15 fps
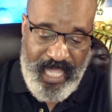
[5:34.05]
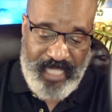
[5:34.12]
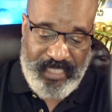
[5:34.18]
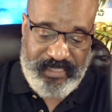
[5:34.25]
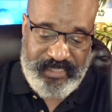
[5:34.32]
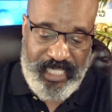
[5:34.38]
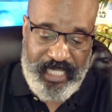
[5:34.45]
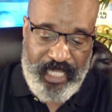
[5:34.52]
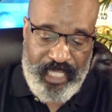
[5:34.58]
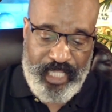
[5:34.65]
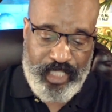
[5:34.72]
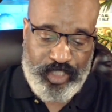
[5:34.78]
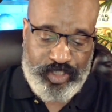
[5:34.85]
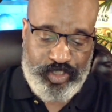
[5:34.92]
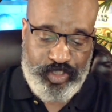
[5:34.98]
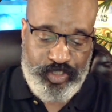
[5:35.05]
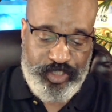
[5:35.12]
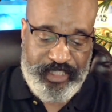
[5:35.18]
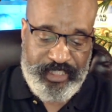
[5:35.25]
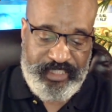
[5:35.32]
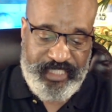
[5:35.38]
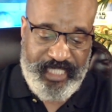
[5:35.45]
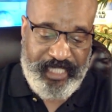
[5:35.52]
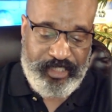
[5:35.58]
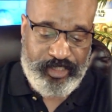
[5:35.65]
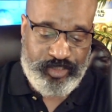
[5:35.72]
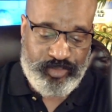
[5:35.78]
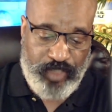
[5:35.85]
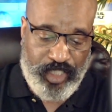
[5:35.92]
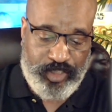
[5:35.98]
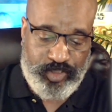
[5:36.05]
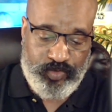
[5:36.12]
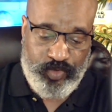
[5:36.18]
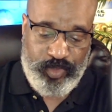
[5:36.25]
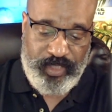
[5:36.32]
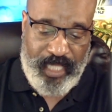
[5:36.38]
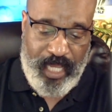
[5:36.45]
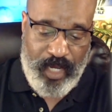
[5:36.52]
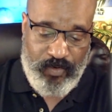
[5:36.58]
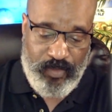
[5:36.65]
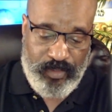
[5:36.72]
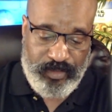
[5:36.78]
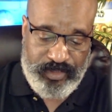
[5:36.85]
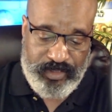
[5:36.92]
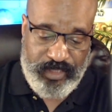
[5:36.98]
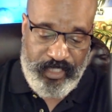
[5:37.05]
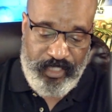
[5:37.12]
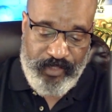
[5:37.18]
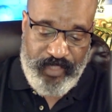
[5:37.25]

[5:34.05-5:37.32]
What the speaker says: and say it could contain structural errors